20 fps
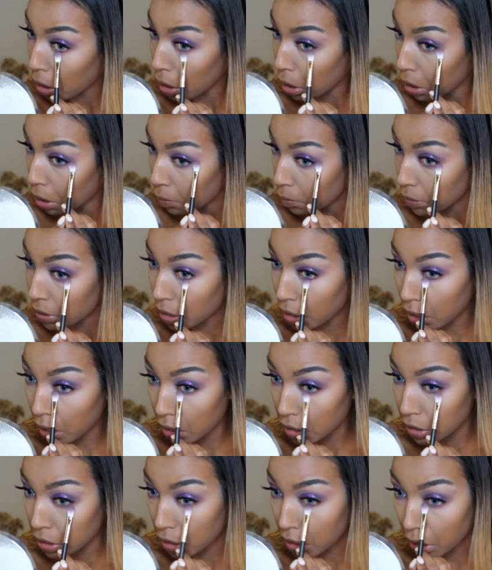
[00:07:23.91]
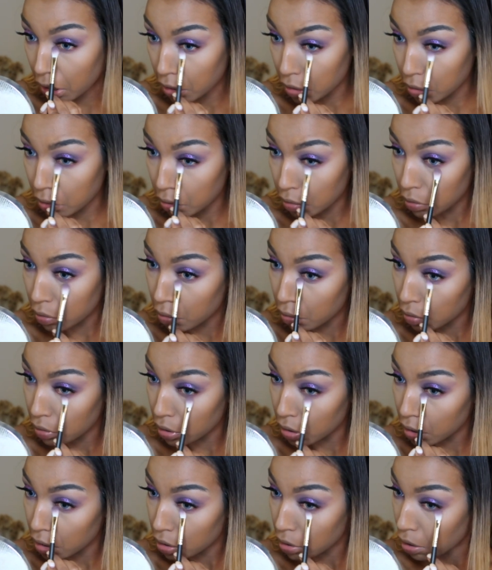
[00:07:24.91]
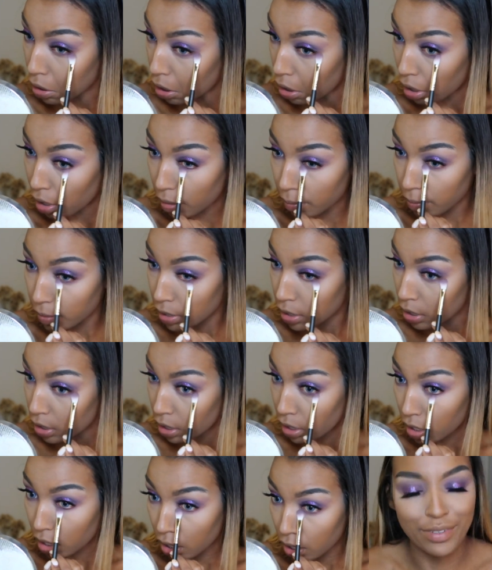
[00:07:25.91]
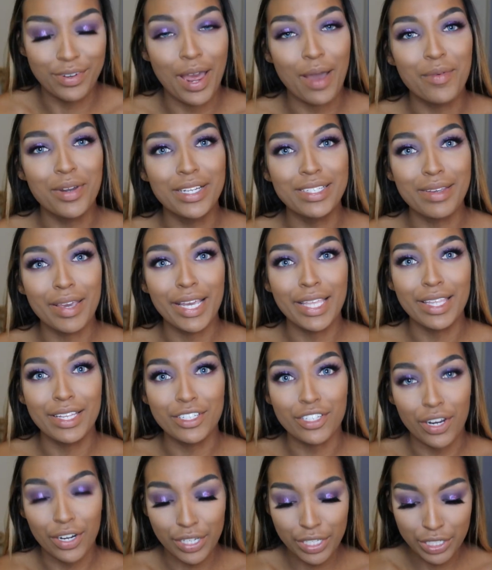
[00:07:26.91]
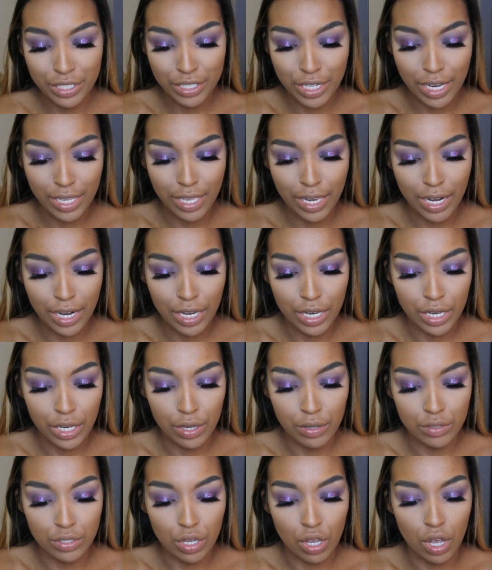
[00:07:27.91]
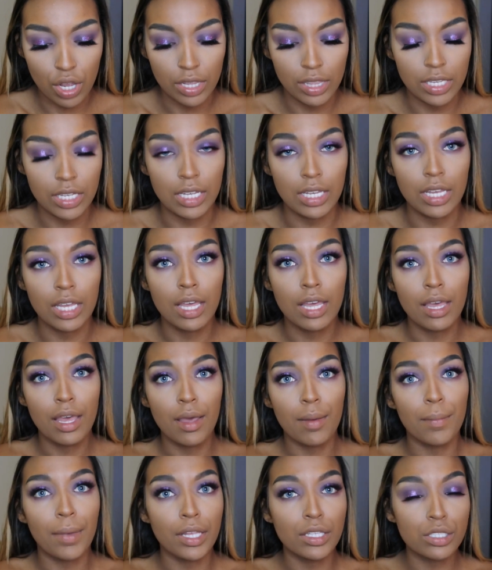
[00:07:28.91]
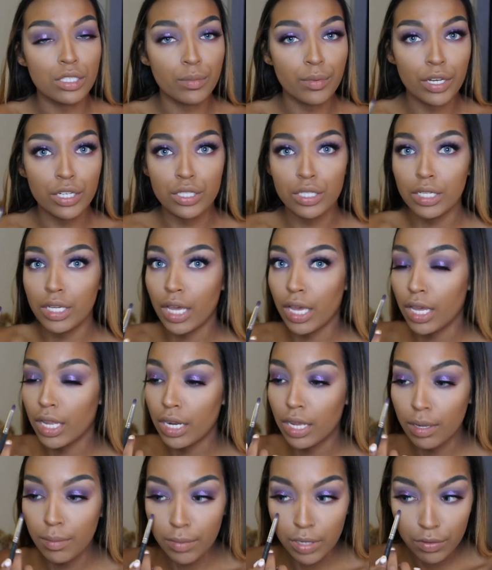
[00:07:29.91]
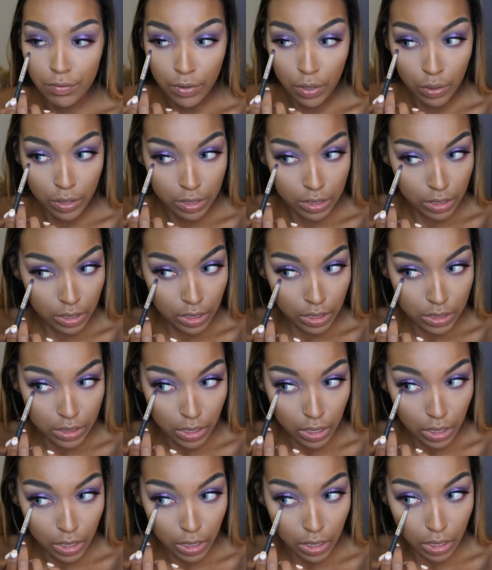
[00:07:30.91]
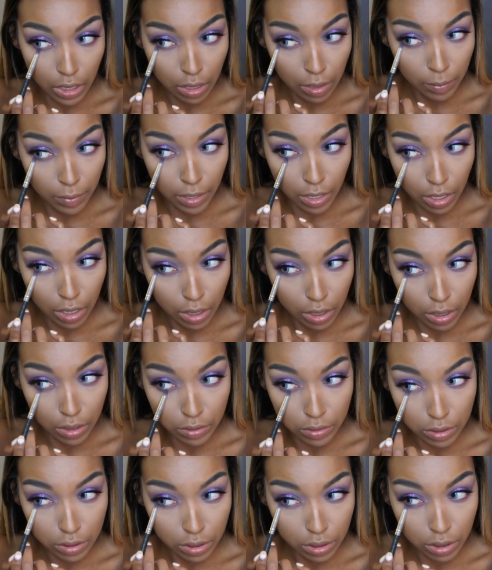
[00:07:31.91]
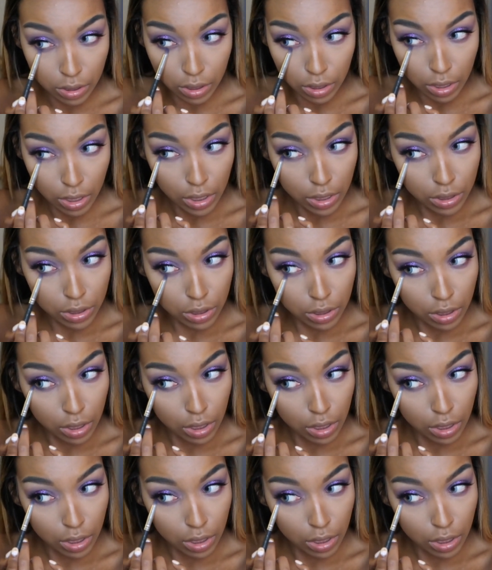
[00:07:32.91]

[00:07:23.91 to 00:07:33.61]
And I'm connecting it to the top. So now I'm going to take in the darkest shade that I used on the pencil brush again and be focusing this a little bit closer to the lash